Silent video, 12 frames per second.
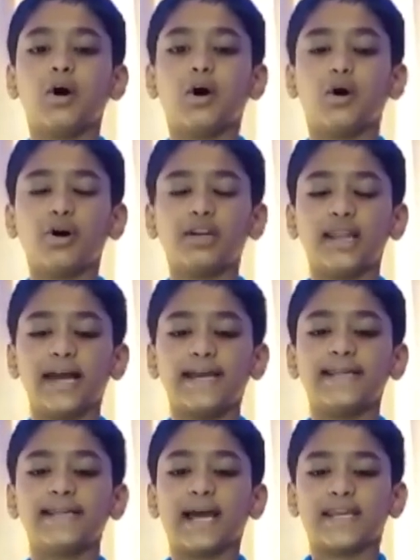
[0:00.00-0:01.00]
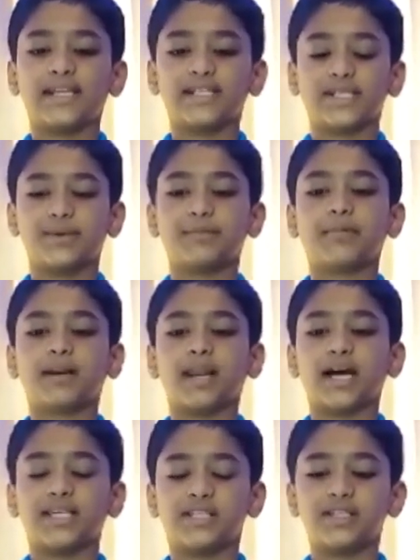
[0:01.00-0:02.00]
online catechism
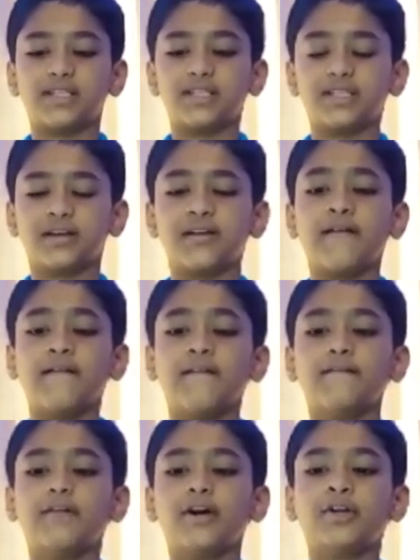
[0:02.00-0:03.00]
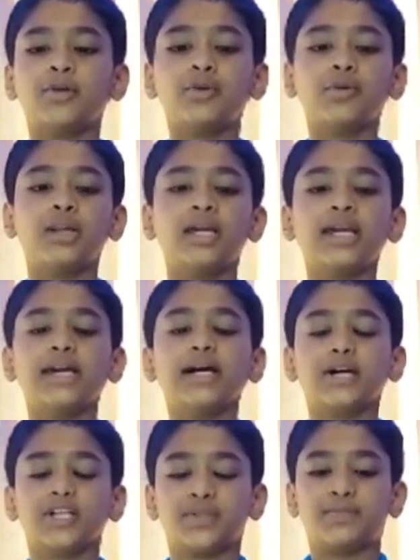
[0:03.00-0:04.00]
classes were truly
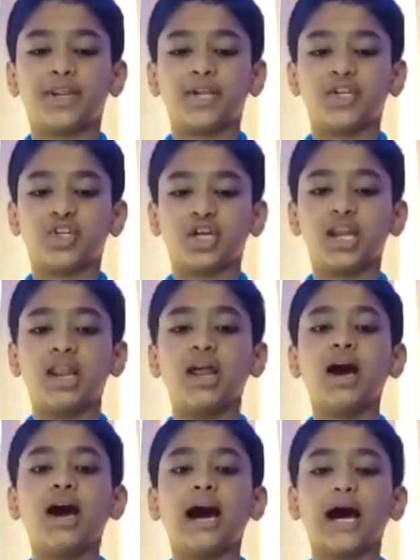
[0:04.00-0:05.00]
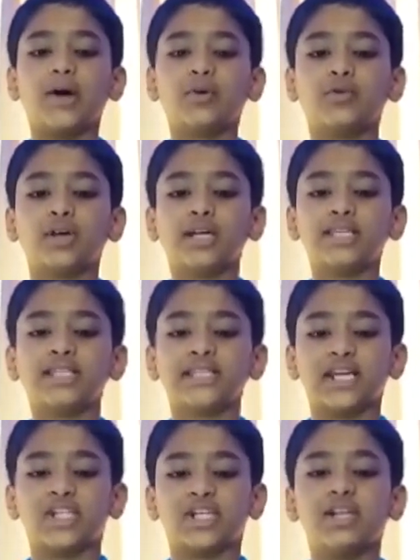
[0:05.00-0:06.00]
a spiritual outreach
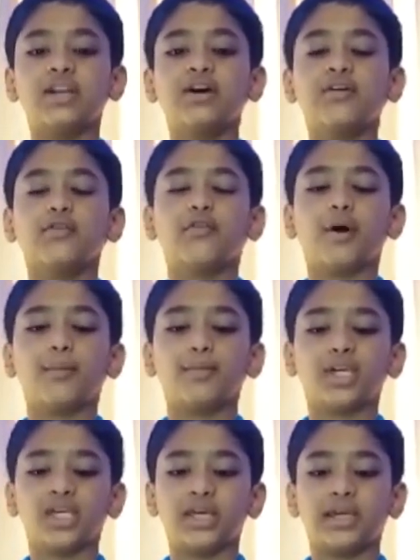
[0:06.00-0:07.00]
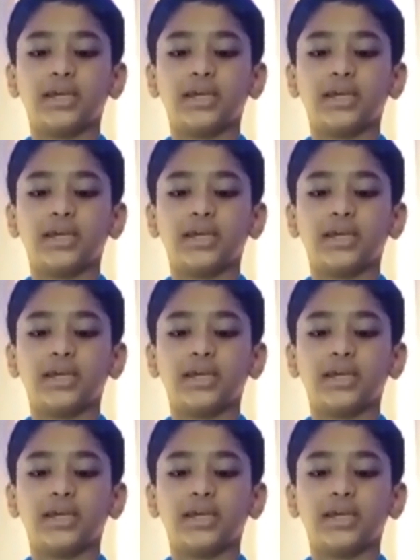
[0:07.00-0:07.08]
session for me.